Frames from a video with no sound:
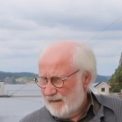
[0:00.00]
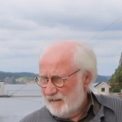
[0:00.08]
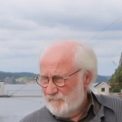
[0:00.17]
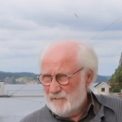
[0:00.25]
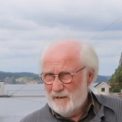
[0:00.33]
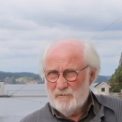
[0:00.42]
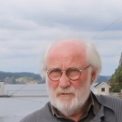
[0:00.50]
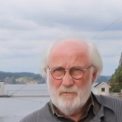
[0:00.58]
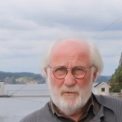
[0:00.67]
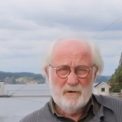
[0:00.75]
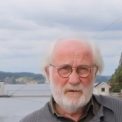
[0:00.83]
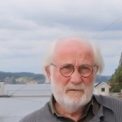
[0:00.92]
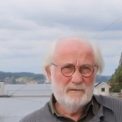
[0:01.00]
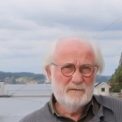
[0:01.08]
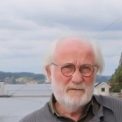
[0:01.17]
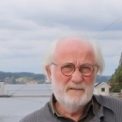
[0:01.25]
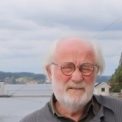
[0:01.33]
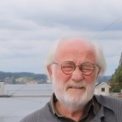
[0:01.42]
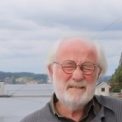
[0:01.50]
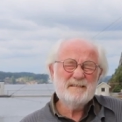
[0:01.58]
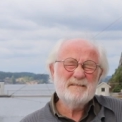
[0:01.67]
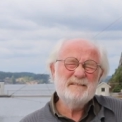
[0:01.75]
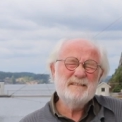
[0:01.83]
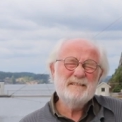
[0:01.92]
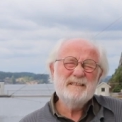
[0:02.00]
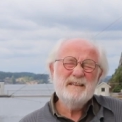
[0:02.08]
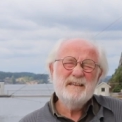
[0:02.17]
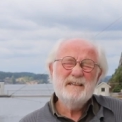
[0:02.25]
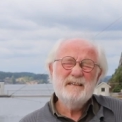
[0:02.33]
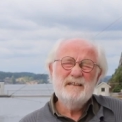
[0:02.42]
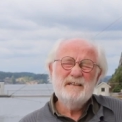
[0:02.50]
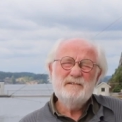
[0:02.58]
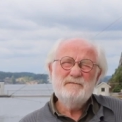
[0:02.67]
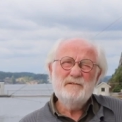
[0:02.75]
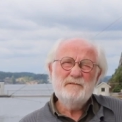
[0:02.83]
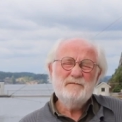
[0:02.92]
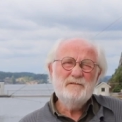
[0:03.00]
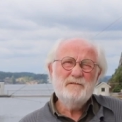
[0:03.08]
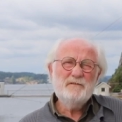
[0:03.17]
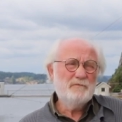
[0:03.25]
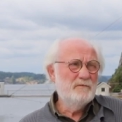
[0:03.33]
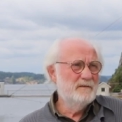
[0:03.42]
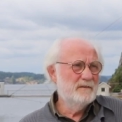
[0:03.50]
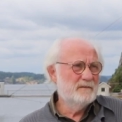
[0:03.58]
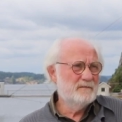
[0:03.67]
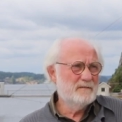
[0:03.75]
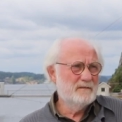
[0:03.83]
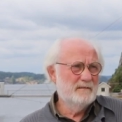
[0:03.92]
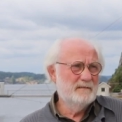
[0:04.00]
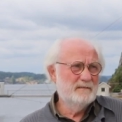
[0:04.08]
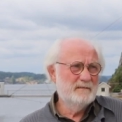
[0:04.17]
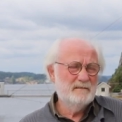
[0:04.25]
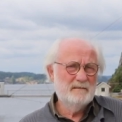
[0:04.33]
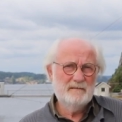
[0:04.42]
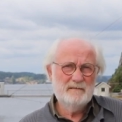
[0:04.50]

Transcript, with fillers: I'm now working since 53 years in